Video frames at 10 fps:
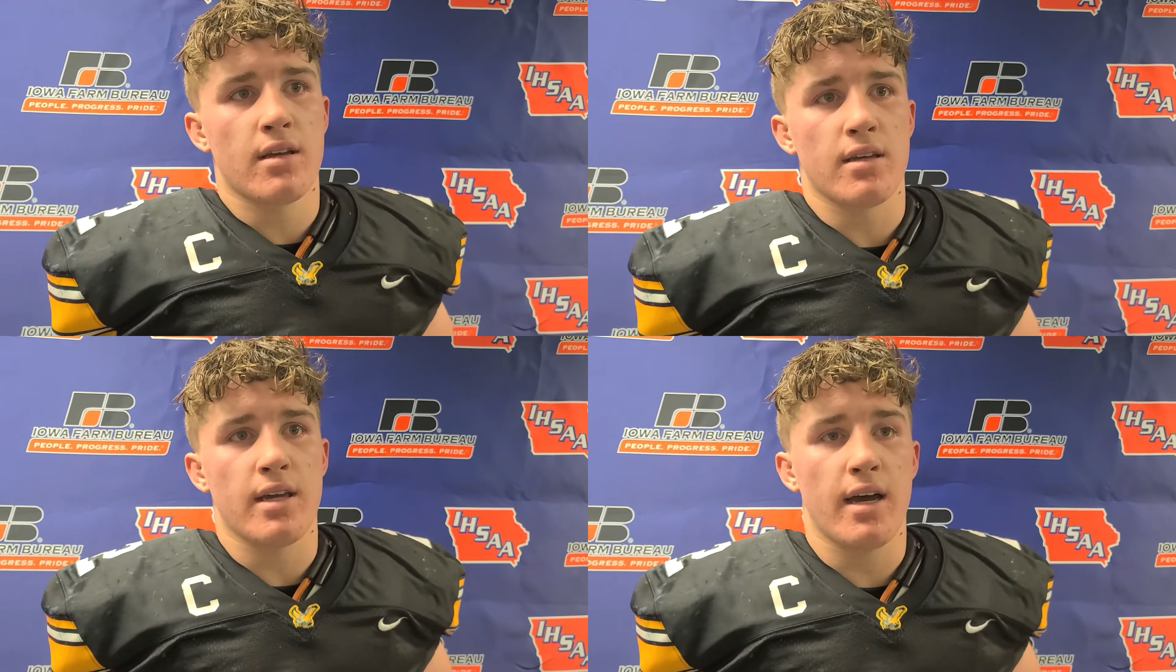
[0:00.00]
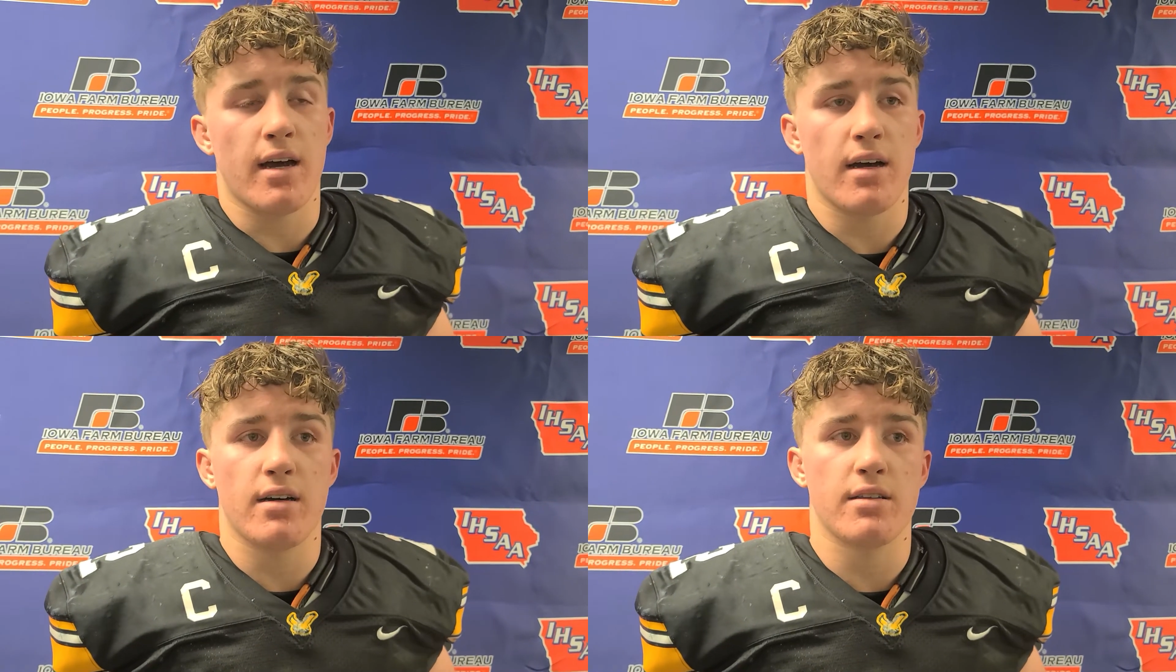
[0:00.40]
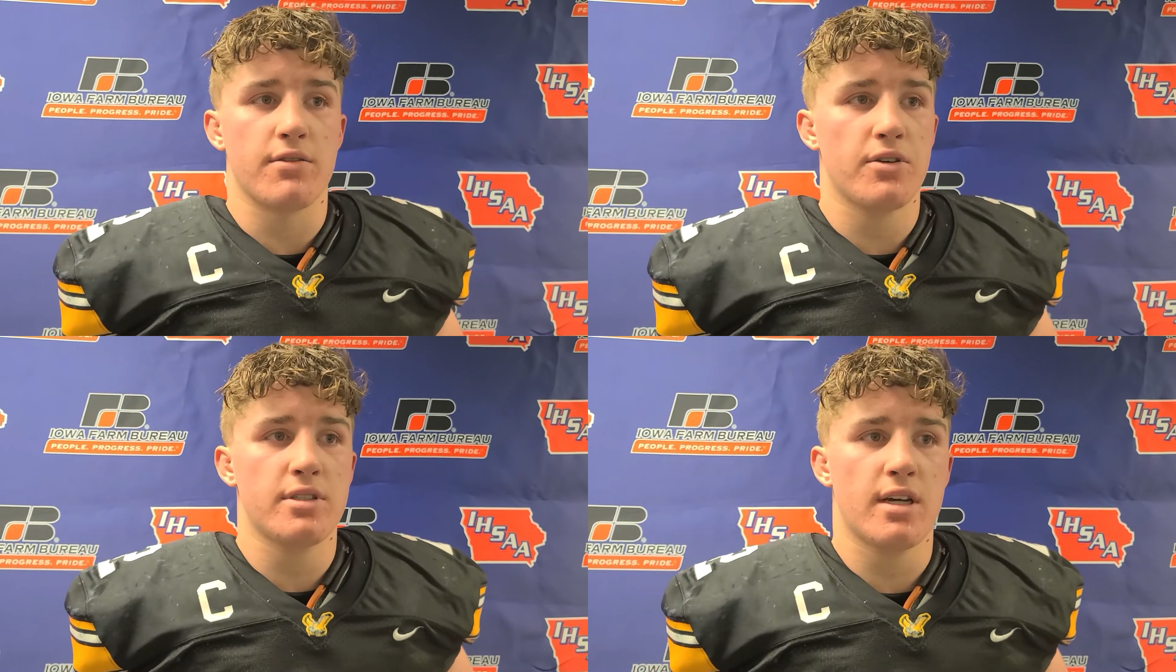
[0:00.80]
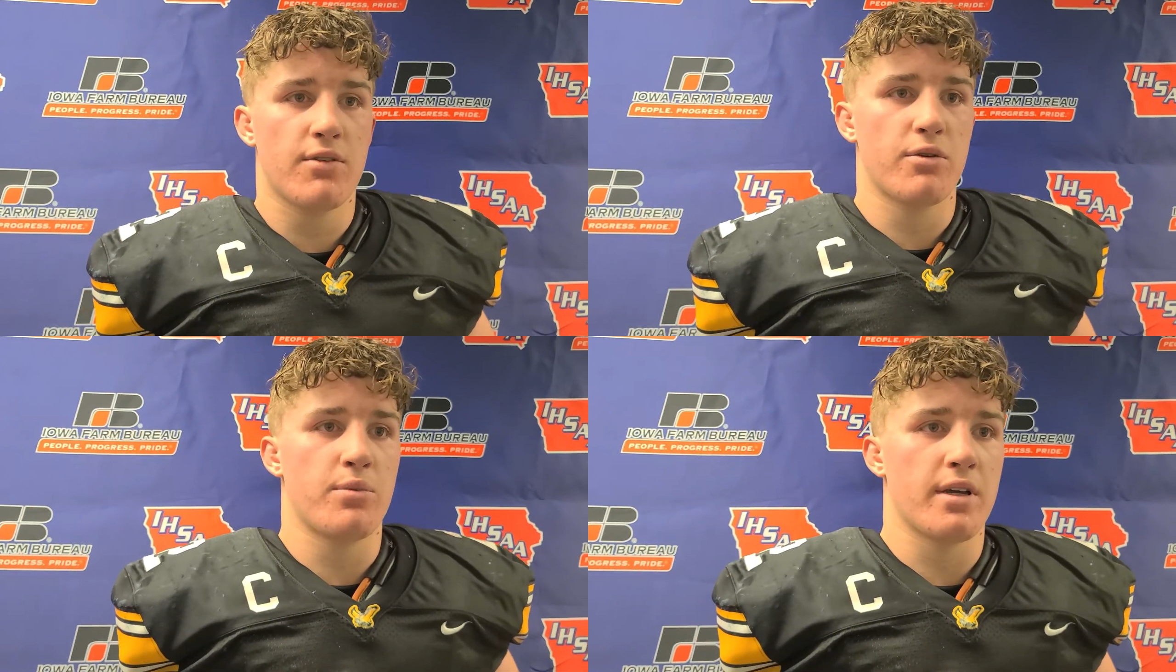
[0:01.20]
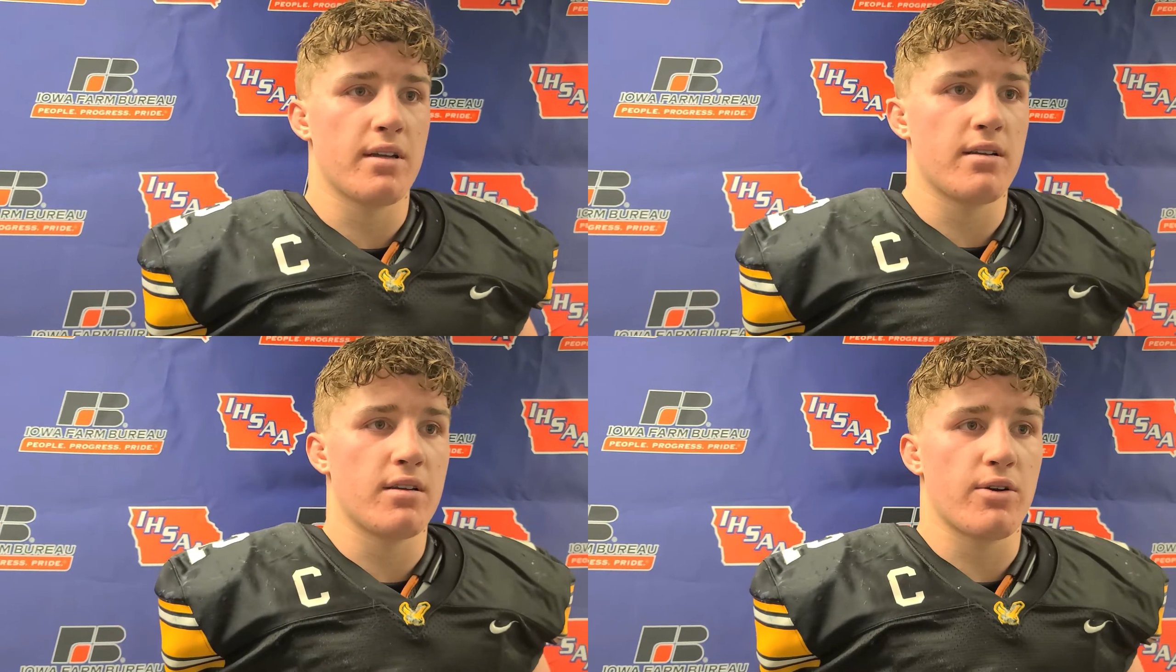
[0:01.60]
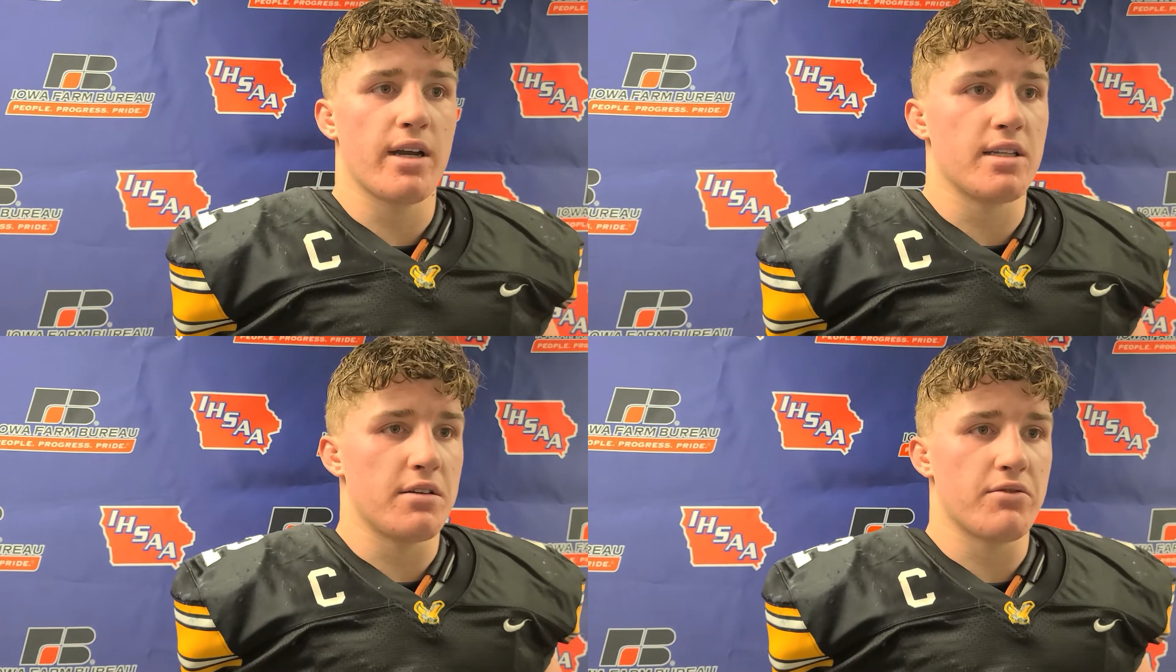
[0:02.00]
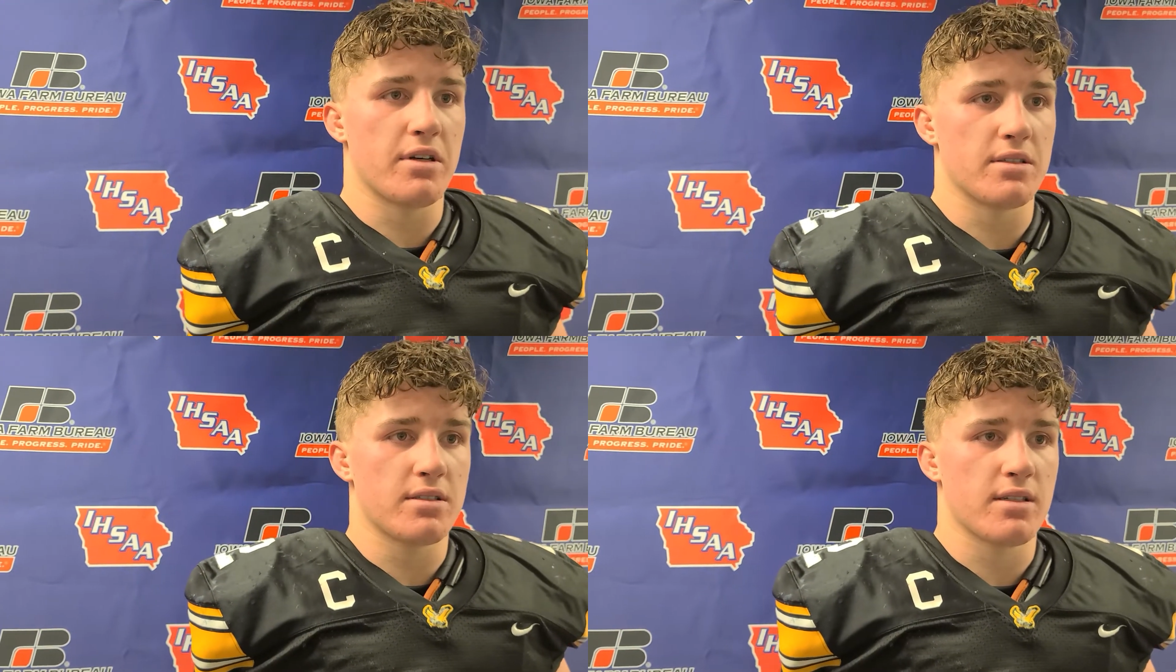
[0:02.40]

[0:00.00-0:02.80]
Yeah, uh, the first half we played great defense.